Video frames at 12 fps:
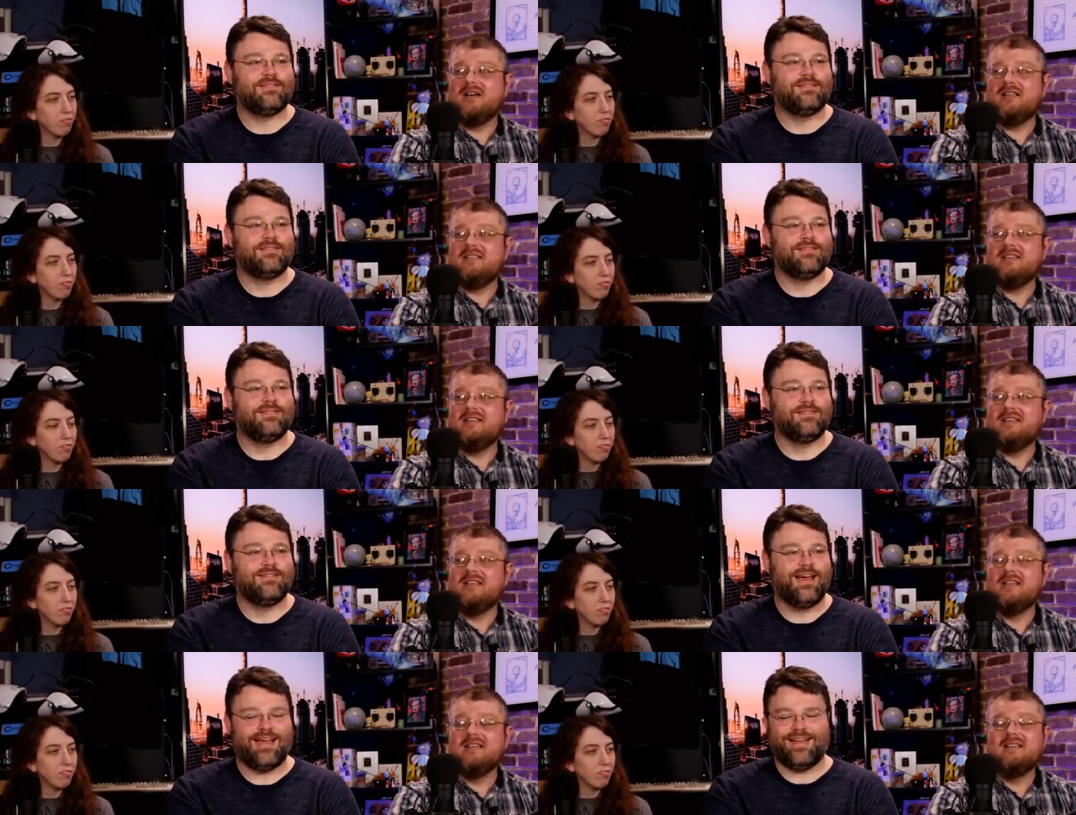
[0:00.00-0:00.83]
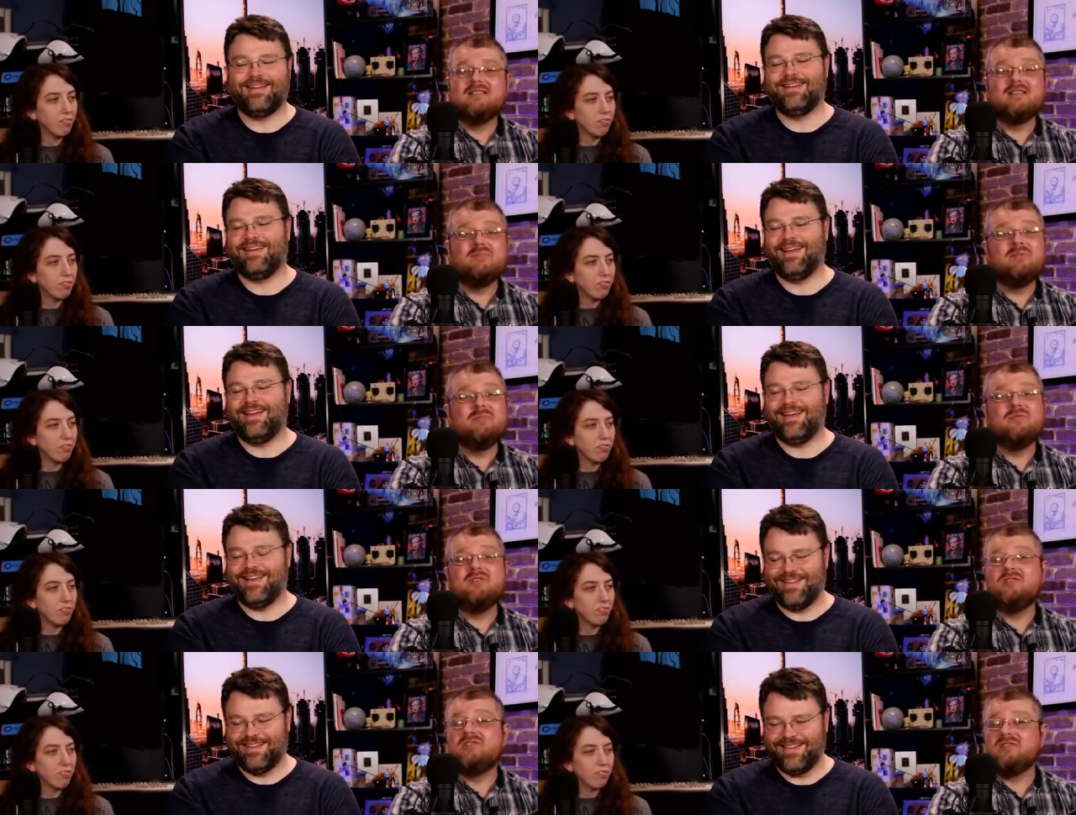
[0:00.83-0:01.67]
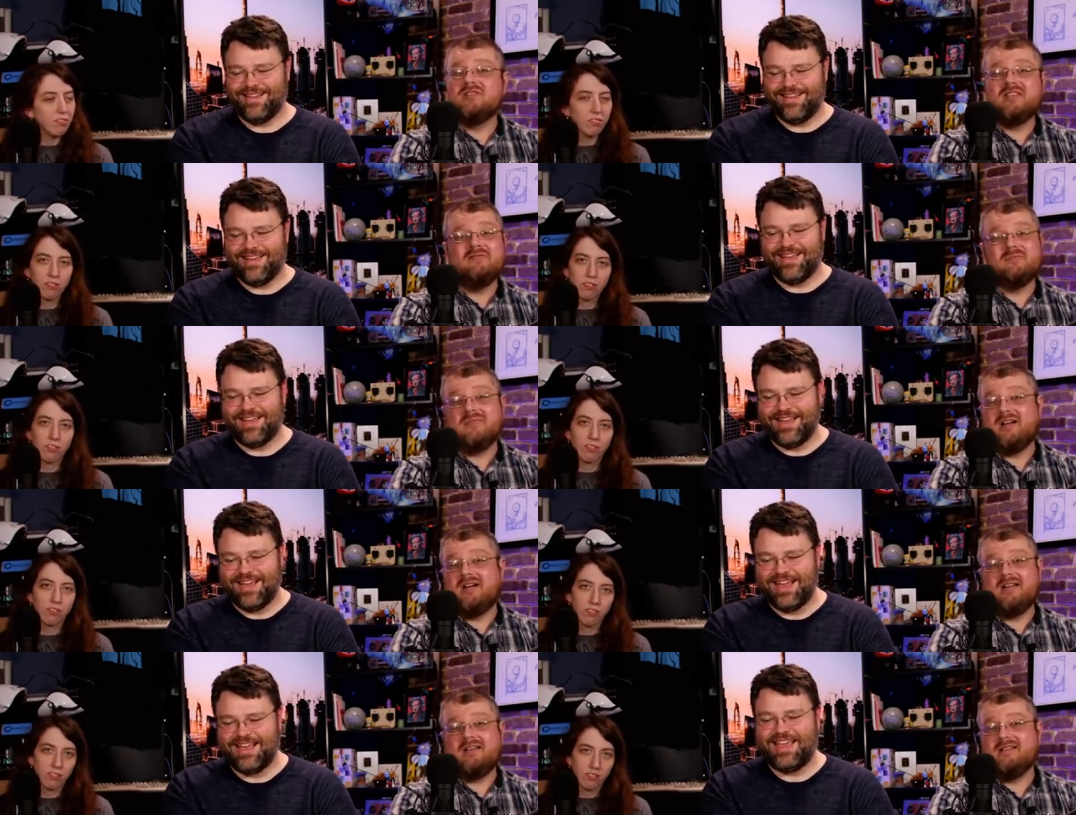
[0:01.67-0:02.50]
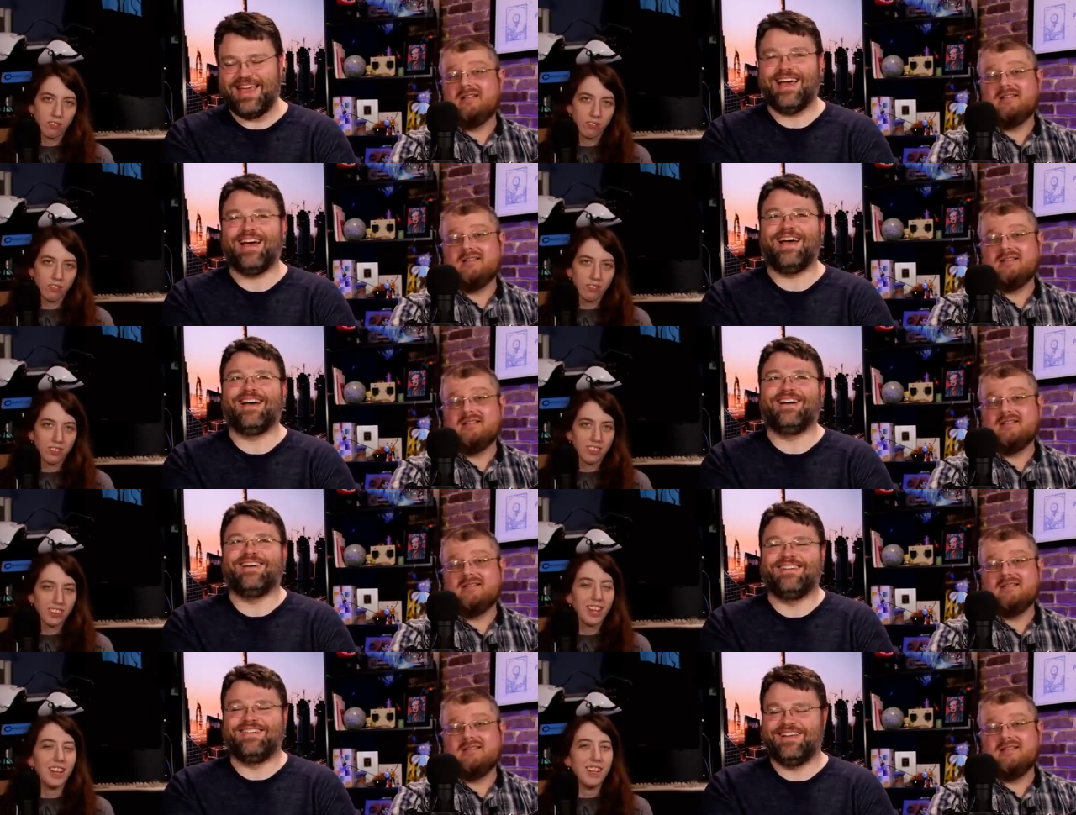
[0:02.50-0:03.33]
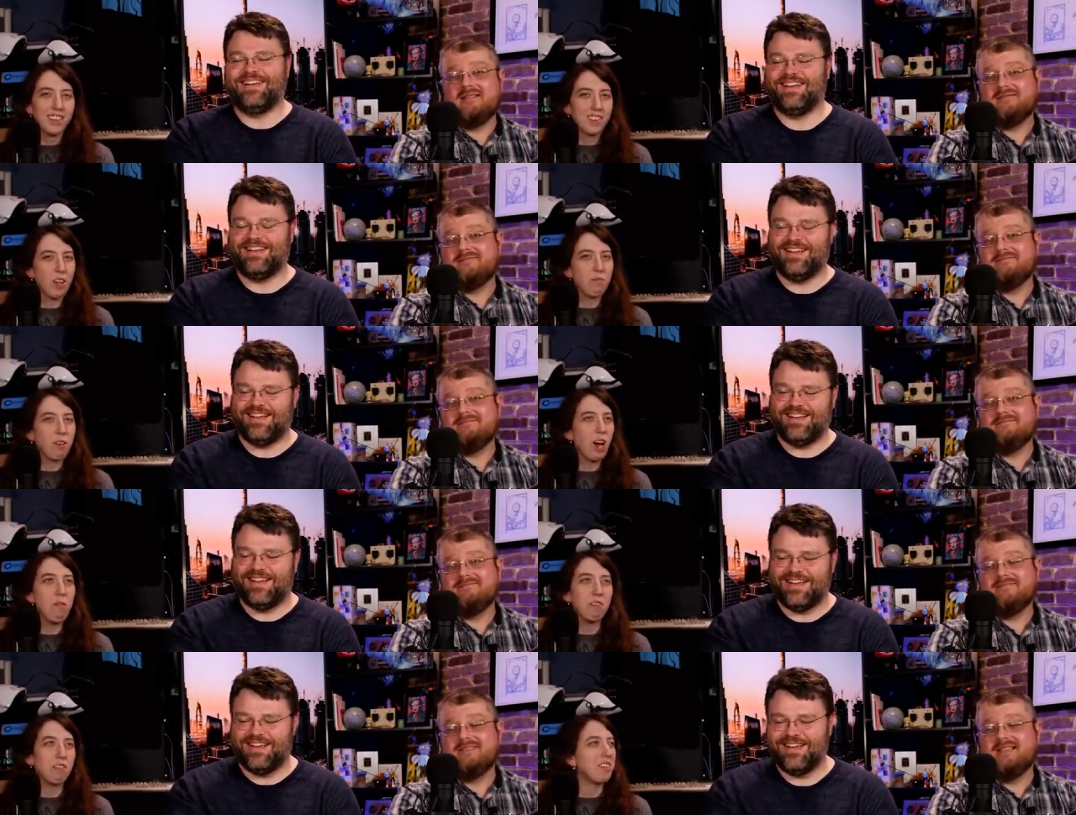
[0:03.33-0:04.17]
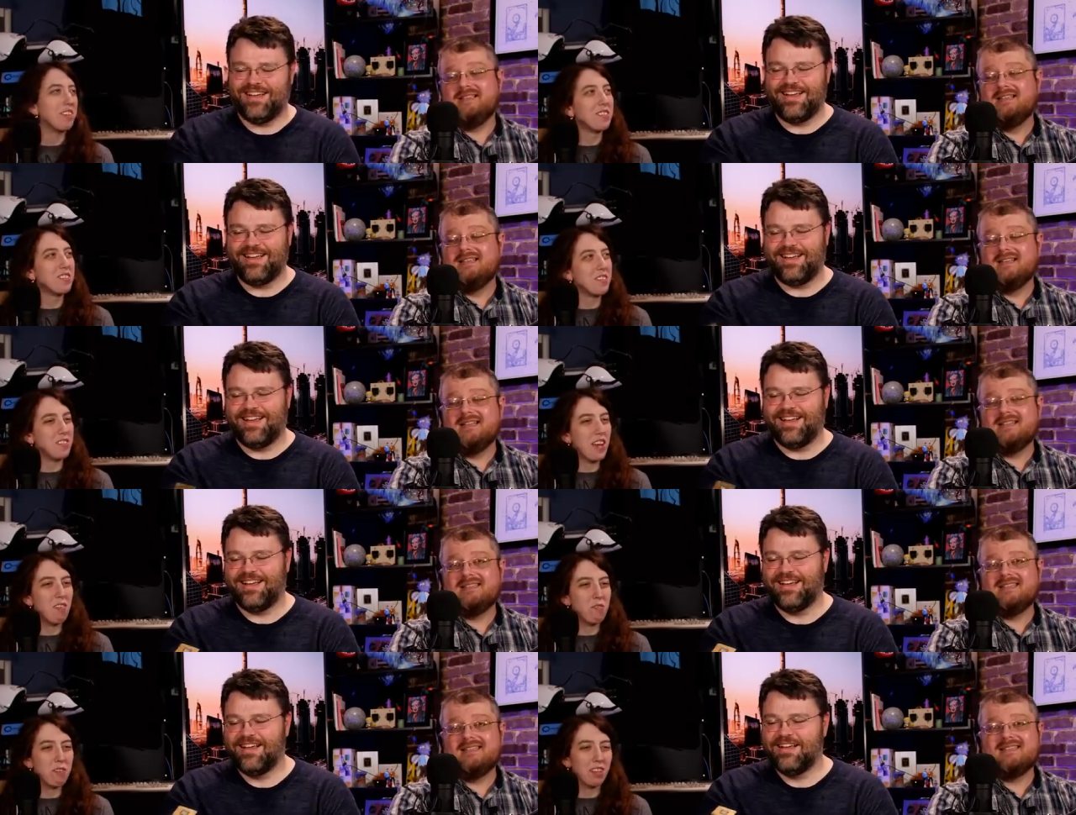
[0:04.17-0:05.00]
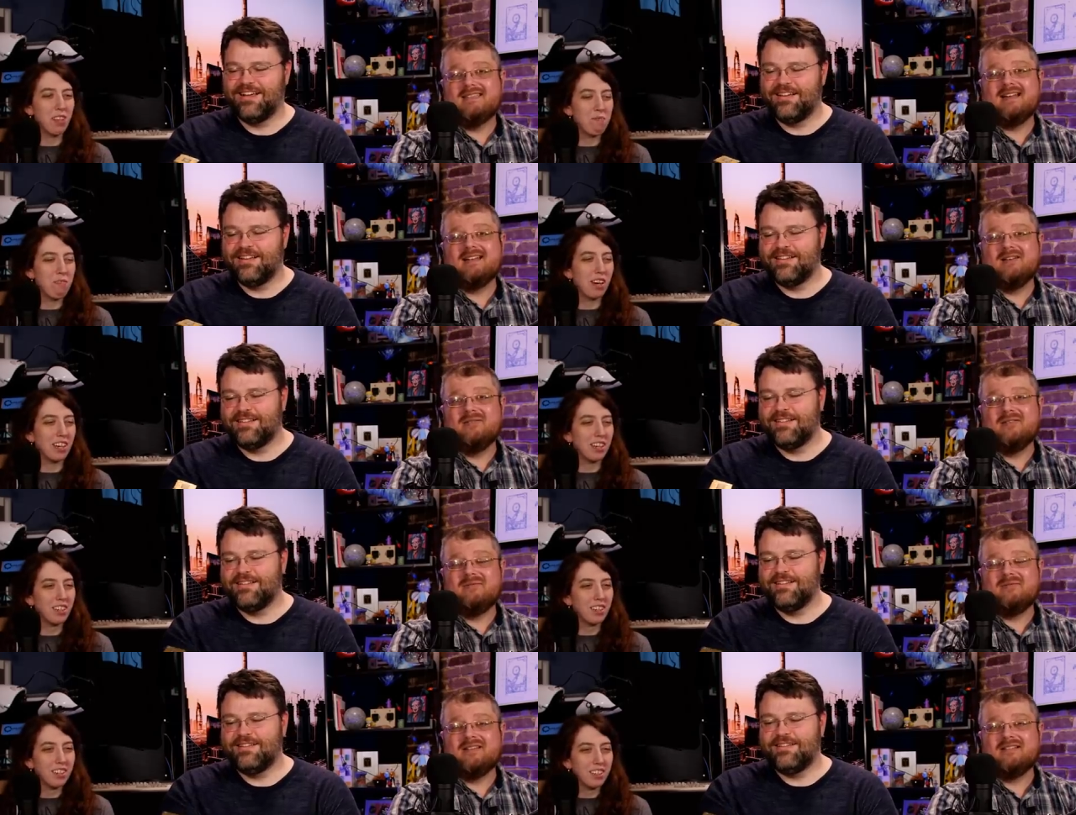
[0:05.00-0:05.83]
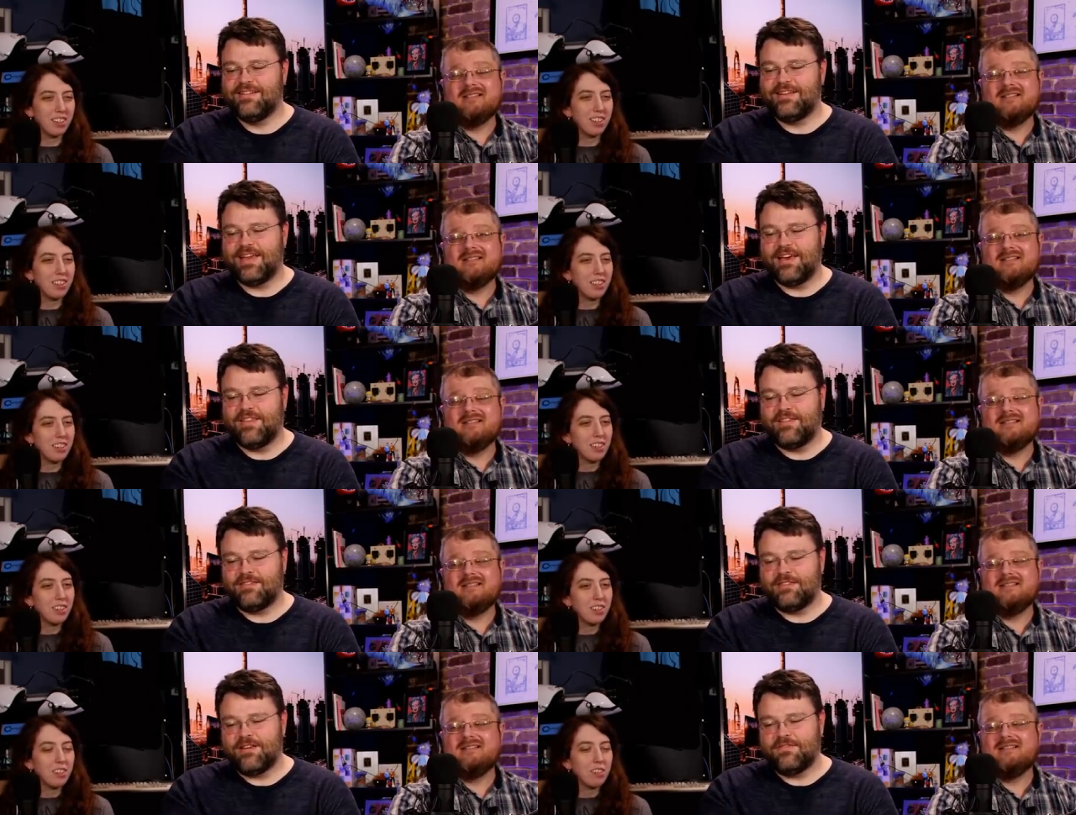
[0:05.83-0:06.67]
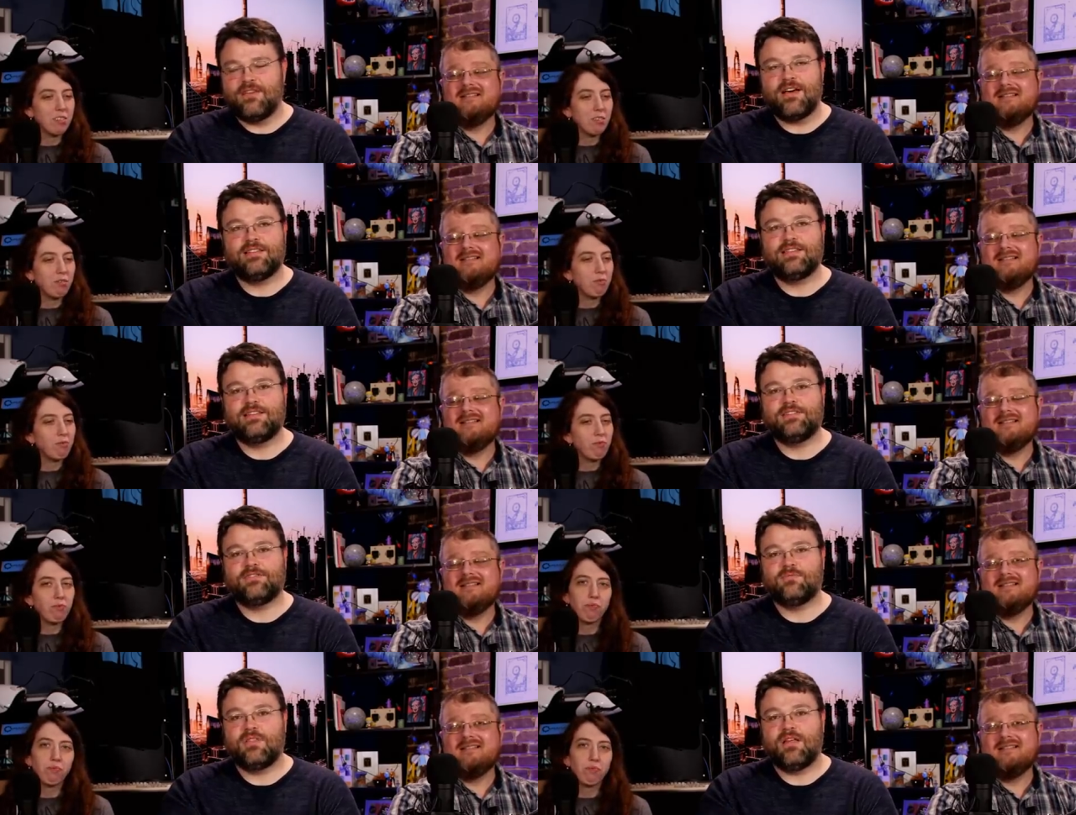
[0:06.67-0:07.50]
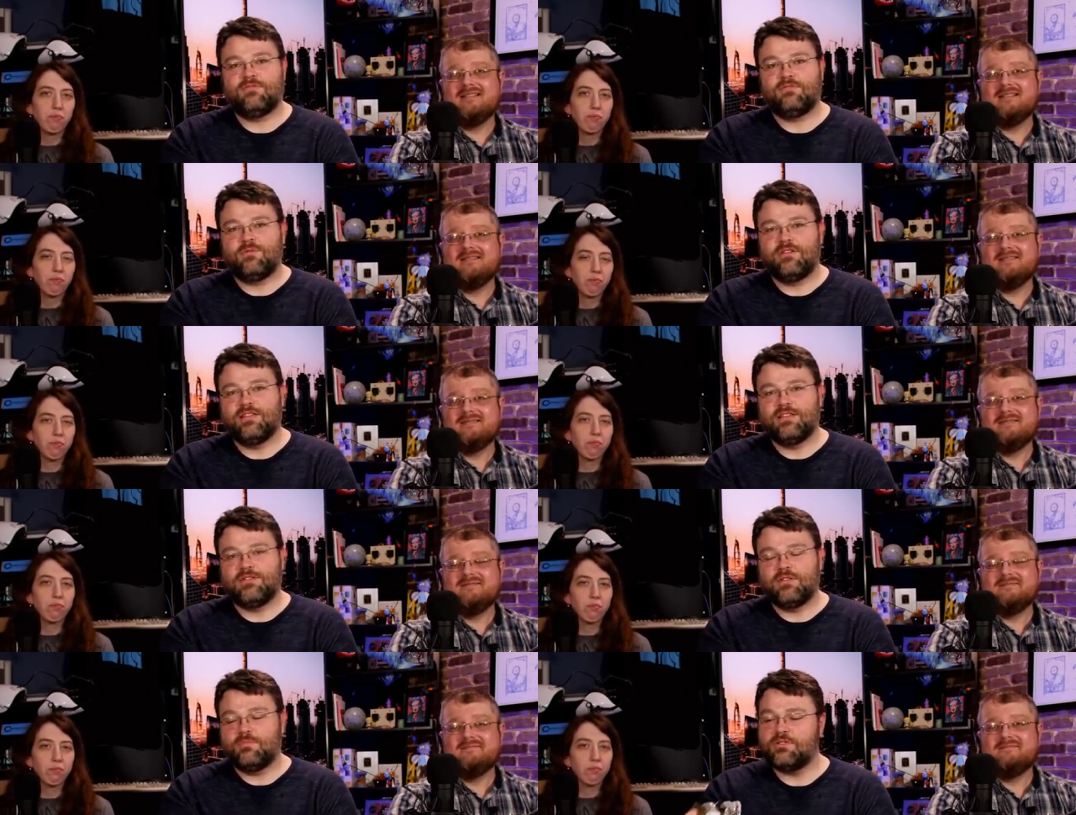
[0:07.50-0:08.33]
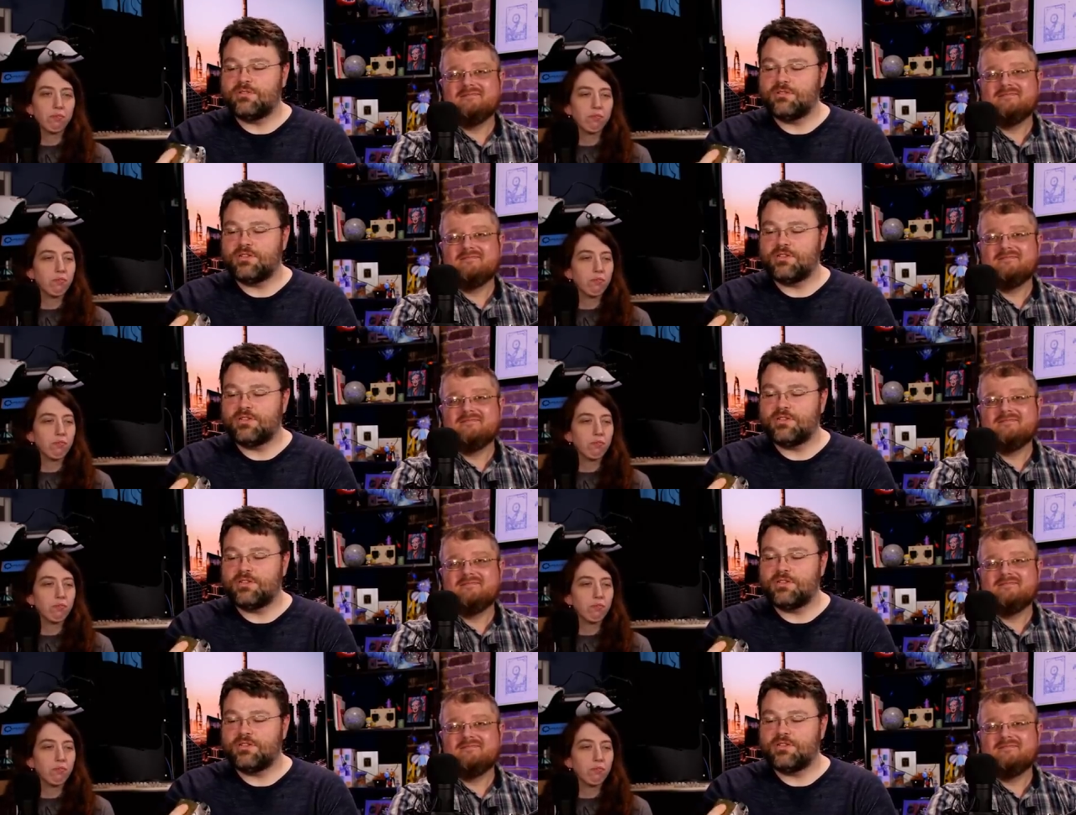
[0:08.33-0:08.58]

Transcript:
Speaker 1: Behind" thing. Some people you just leave them behind.
Speaker 2: Yeah. yeah. Some commenters just to. It's got to go that way.
Speaker 3: Yeah, that's enough nonsense from level one this week. But